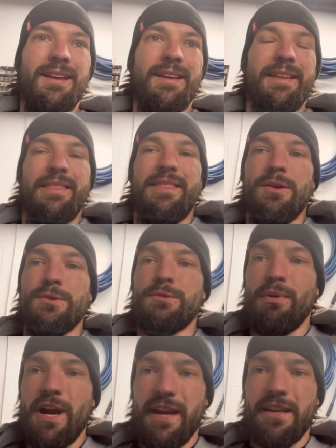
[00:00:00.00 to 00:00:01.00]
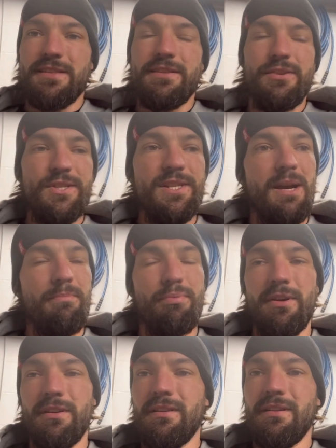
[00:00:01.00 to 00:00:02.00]
those brackets, they're
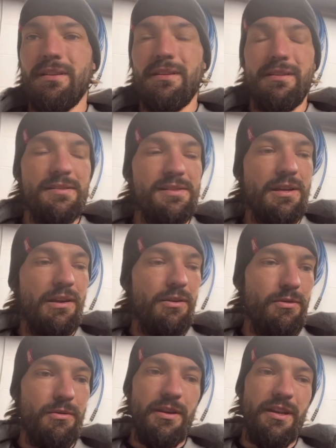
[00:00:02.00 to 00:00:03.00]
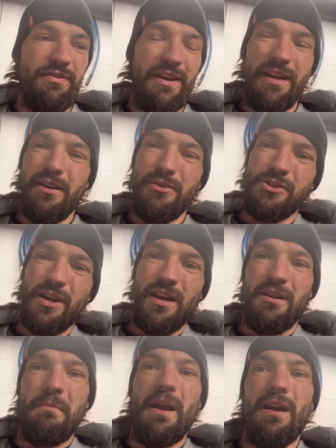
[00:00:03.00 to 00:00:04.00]
separate. So if I go trying
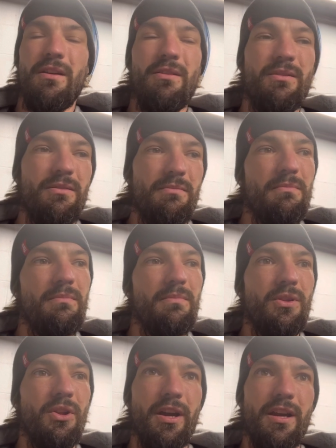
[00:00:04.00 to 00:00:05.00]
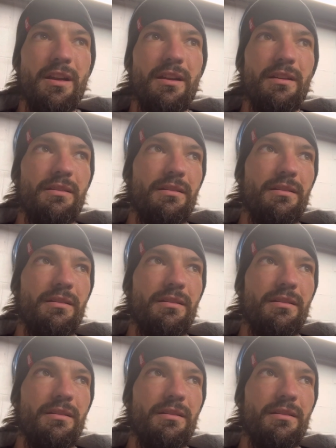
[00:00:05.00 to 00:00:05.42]
to mount them, like,